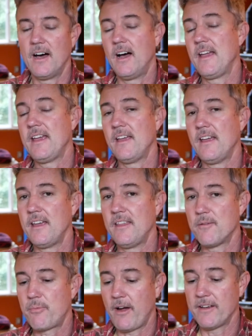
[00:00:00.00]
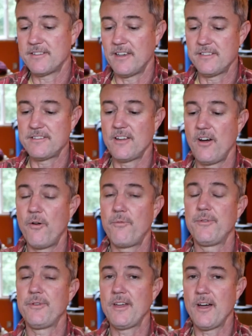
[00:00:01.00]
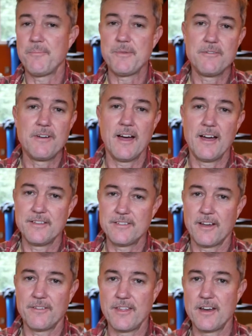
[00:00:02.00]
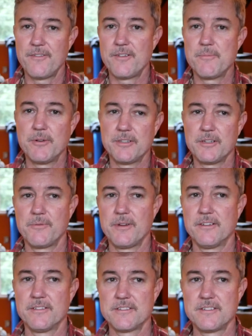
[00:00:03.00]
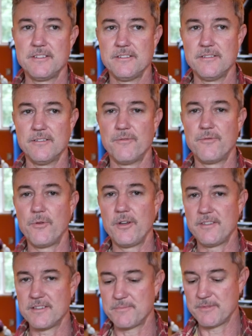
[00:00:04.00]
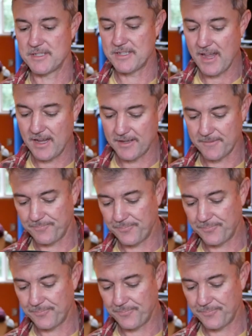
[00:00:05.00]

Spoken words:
in the process to hopefully help you guys out there if you're building wheels to avoid this mistake.